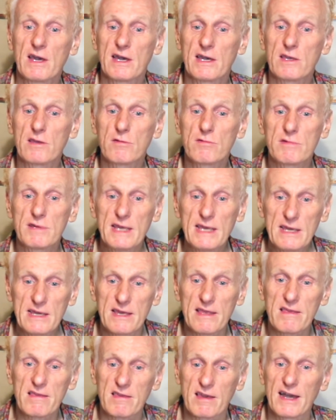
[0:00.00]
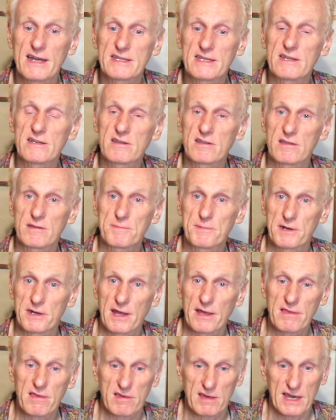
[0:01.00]
a unique insight into the
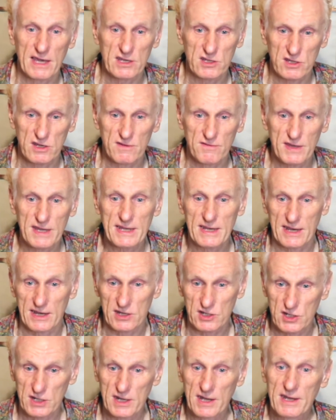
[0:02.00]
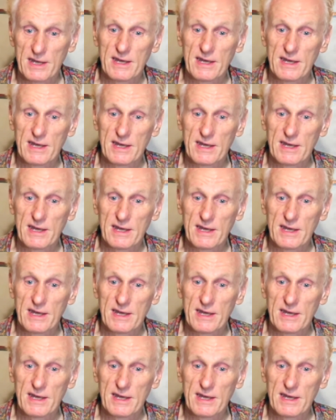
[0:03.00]
pronunciation of English,